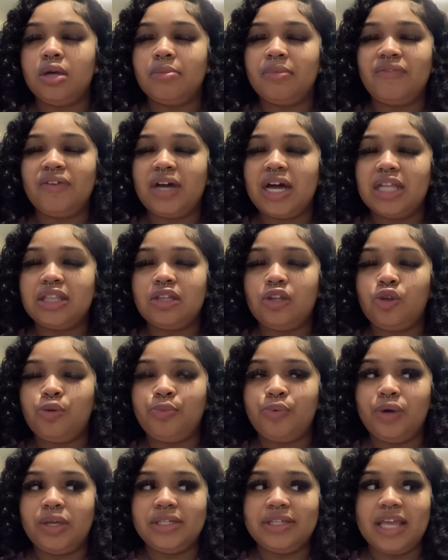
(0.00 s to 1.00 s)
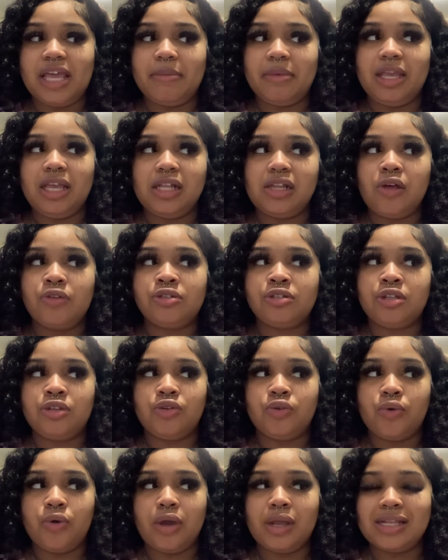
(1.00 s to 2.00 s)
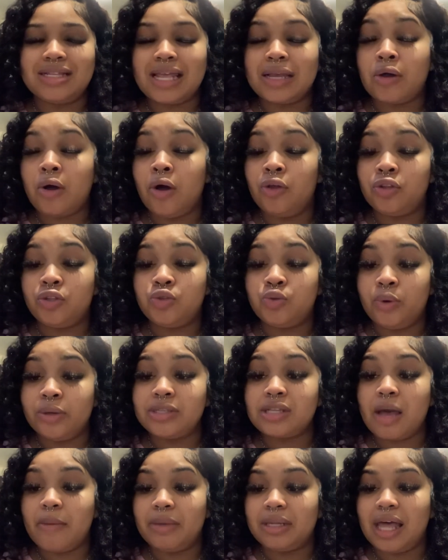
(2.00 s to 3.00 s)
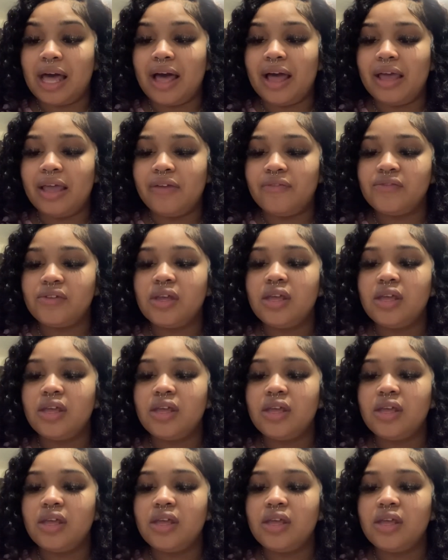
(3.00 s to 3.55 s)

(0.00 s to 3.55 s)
forgot the little boy's name, but he closes the door and it's like all the toys come alive.